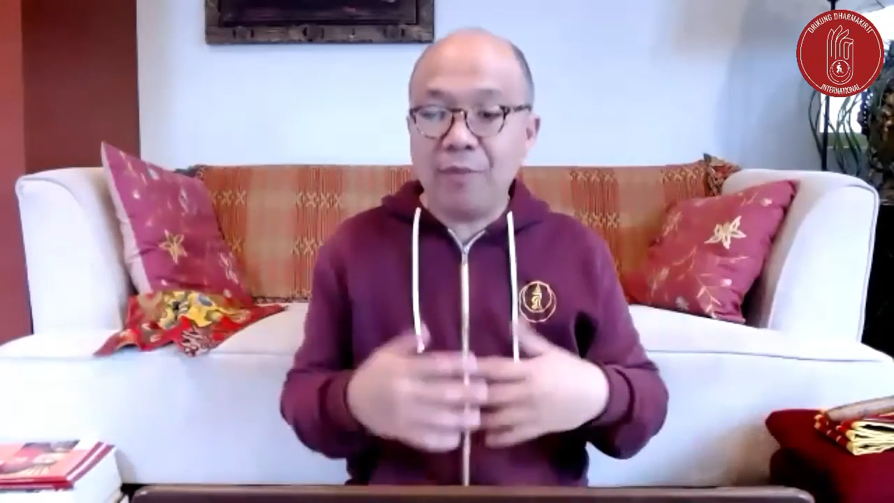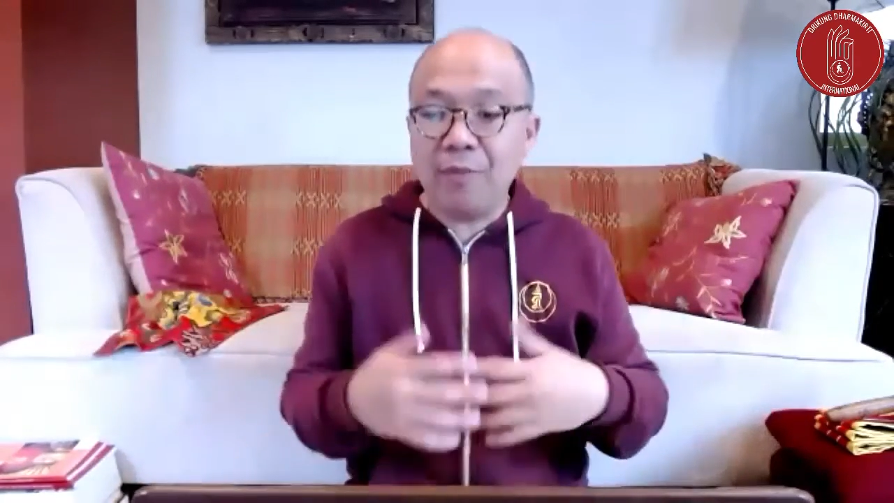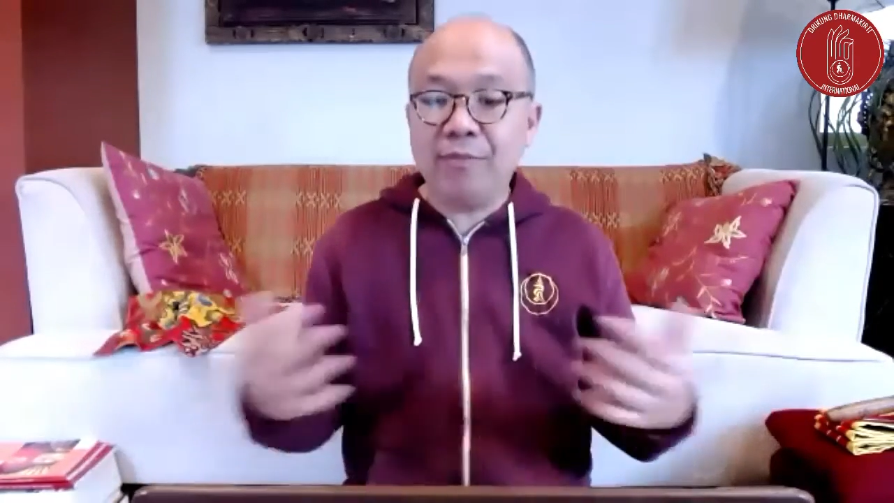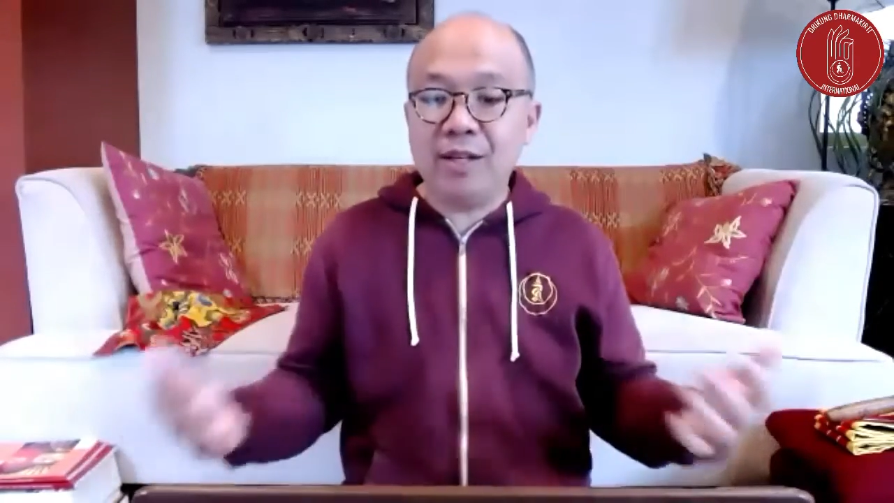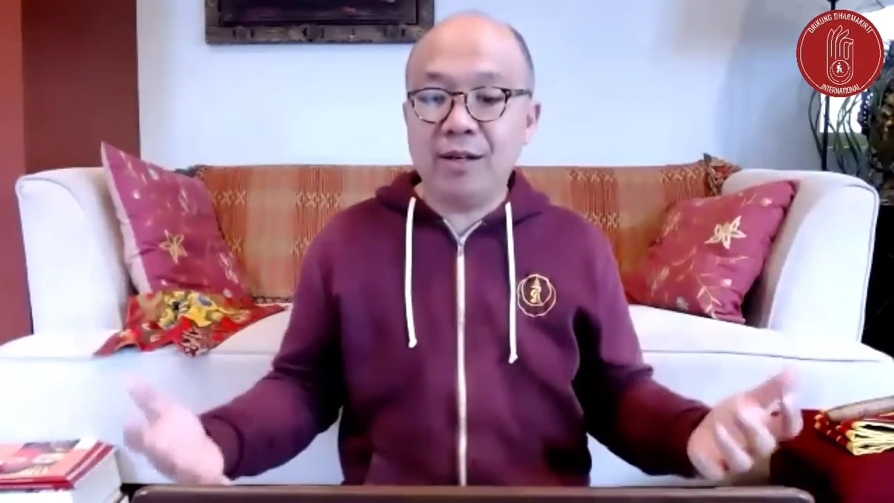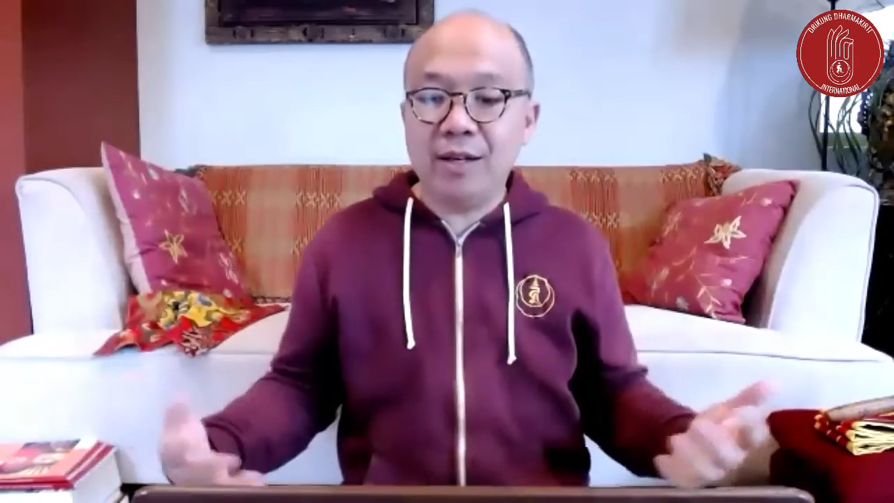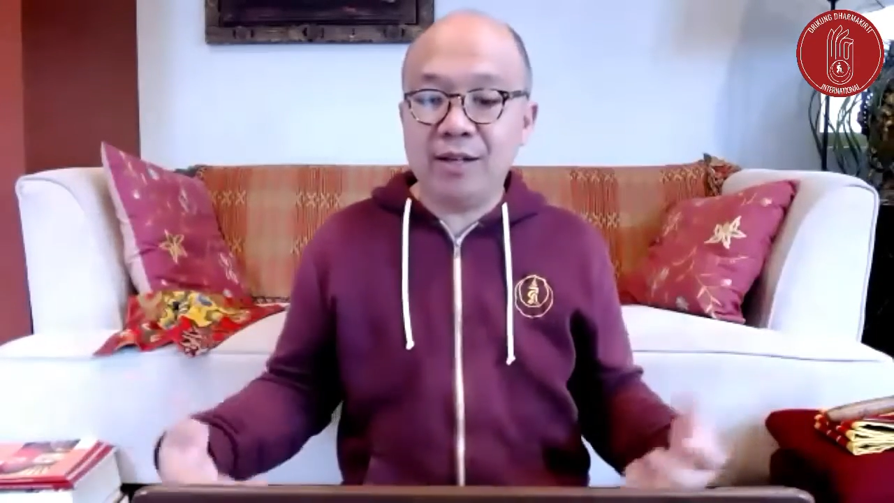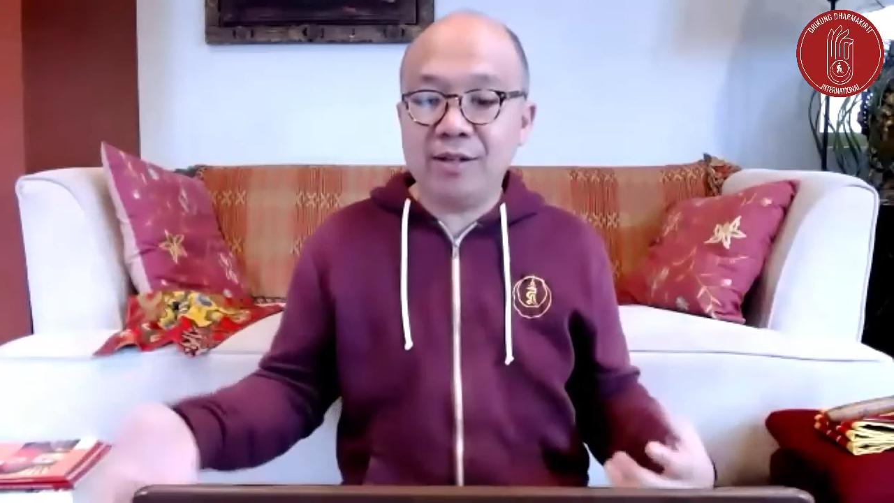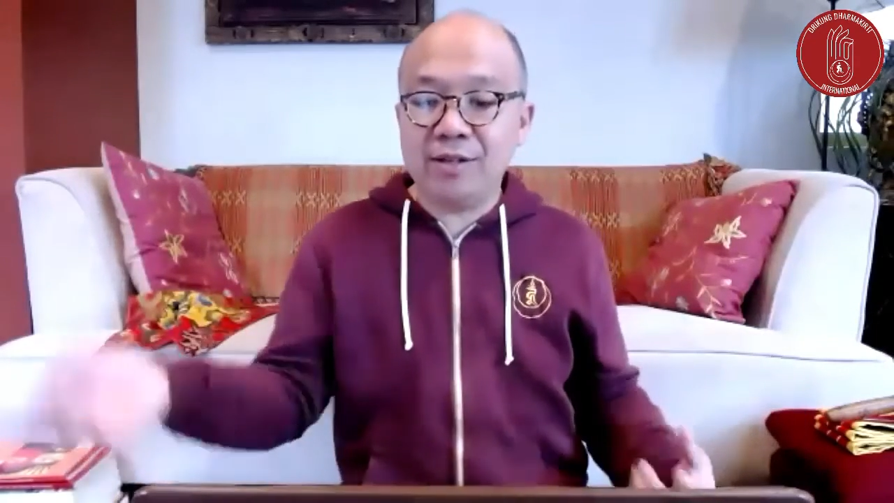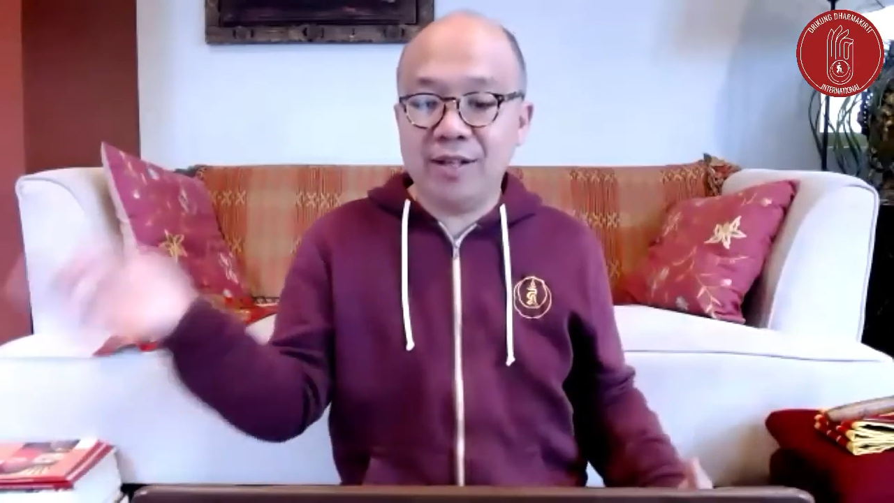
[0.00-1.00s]

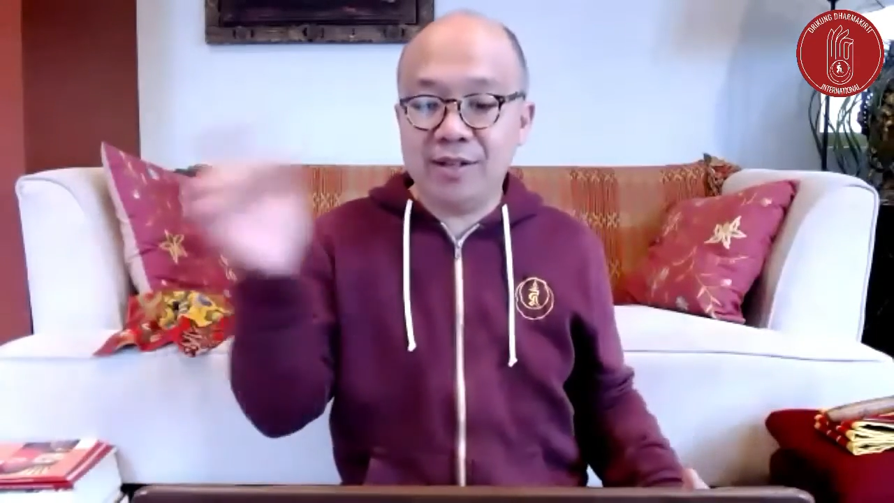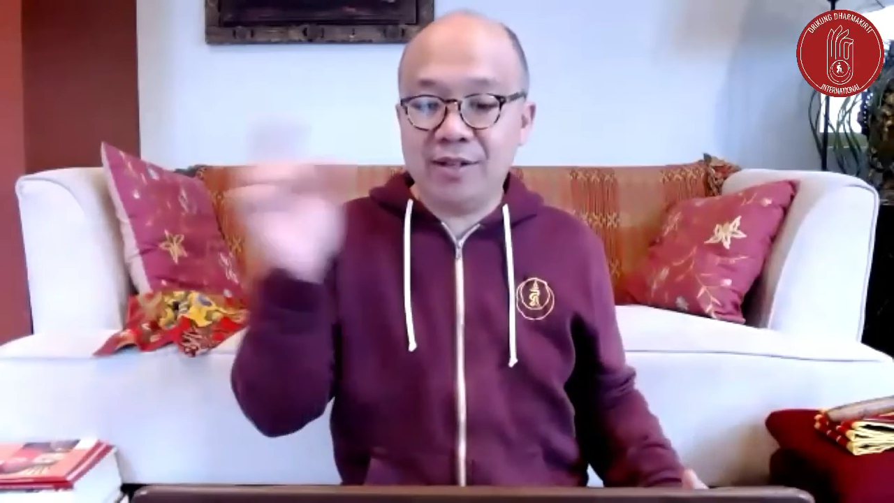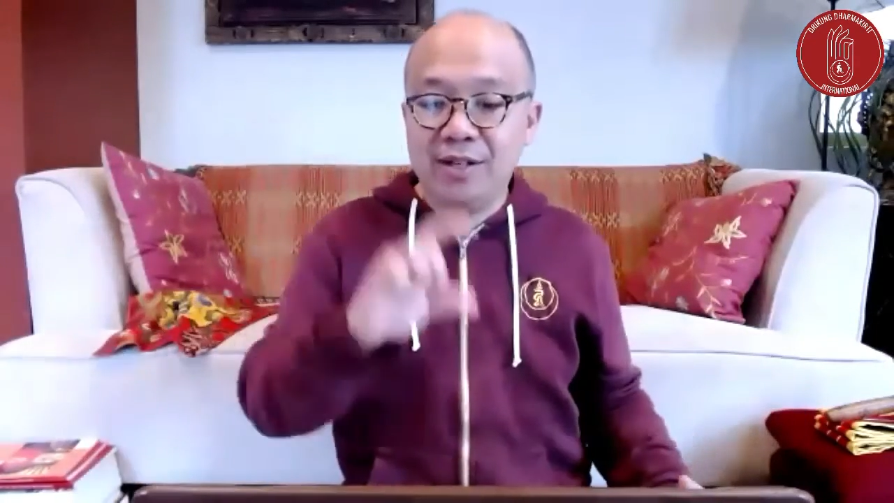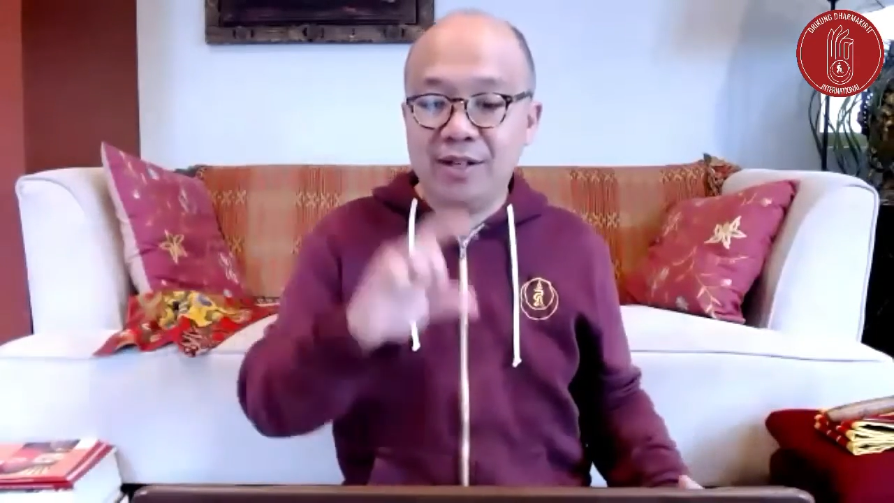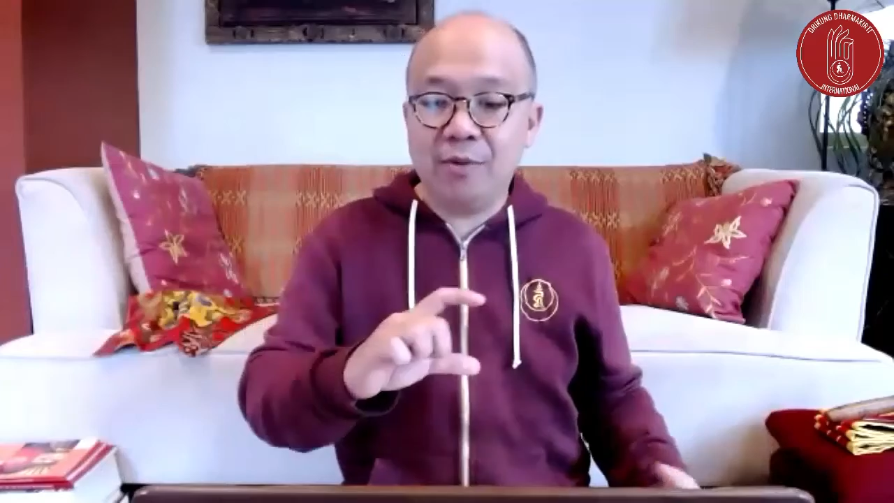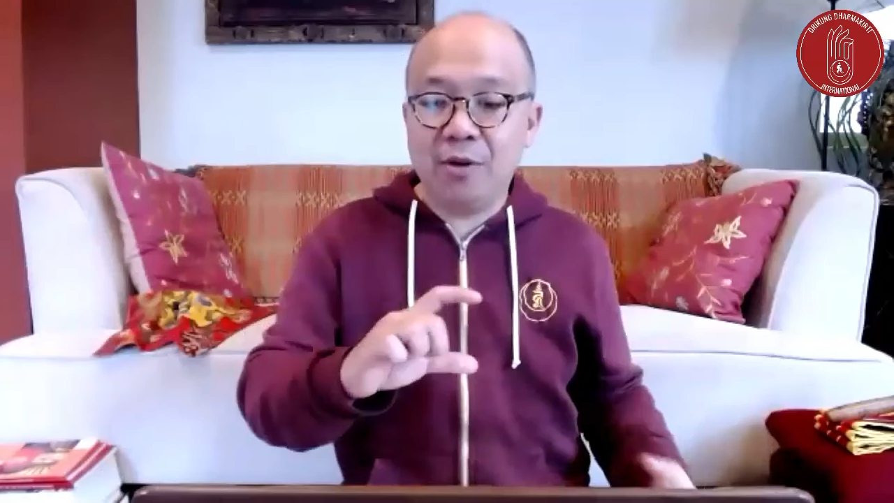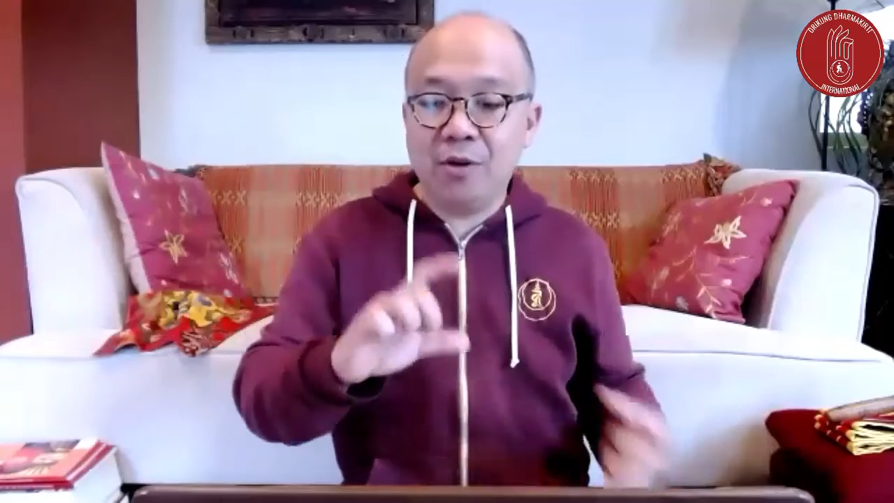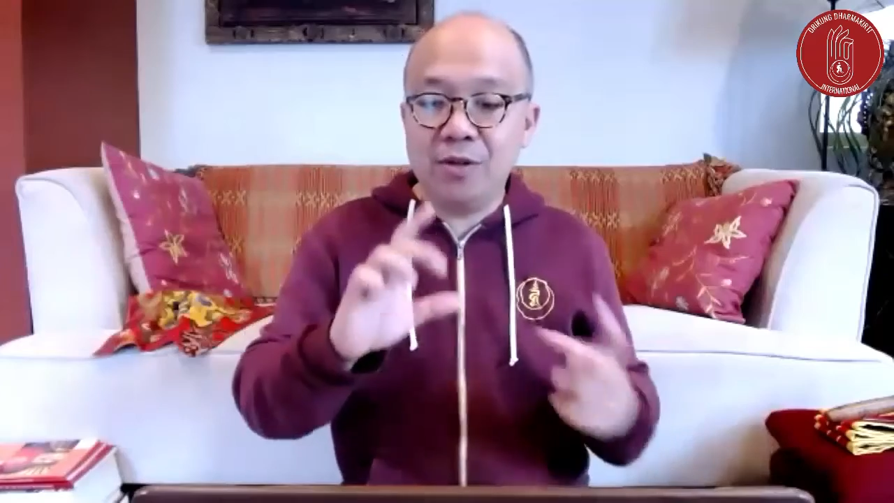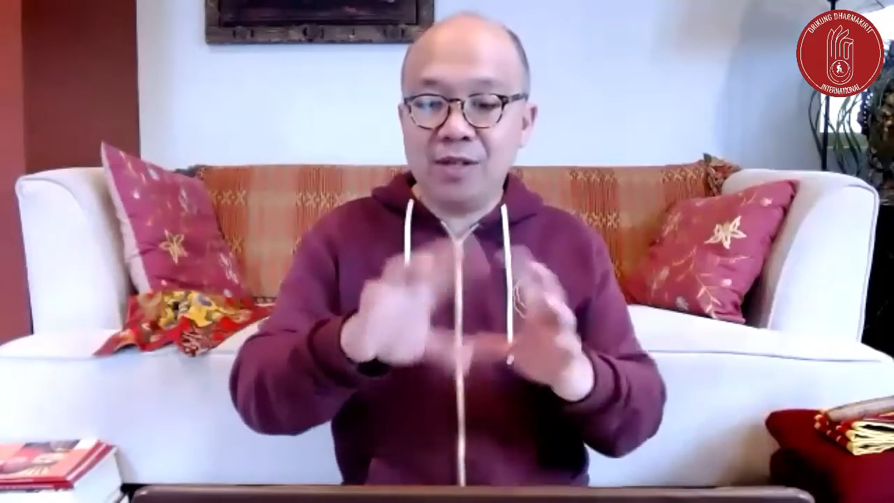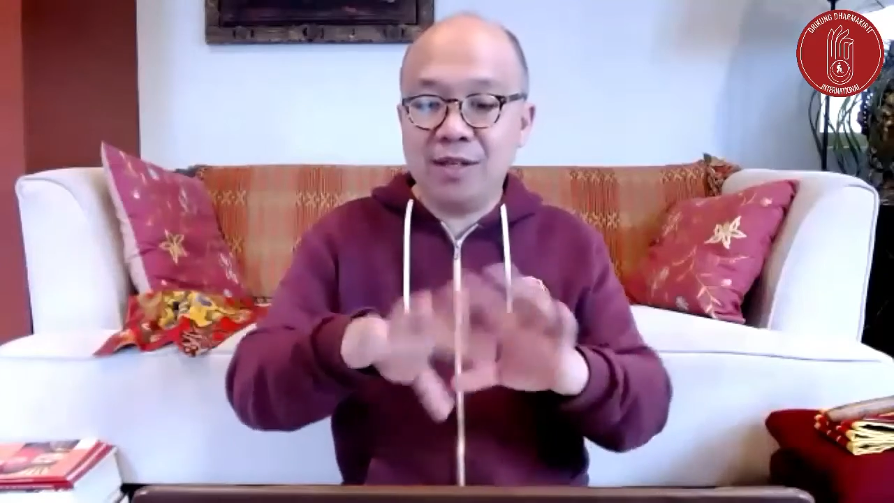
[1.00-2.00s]
emptiness, seed syllable,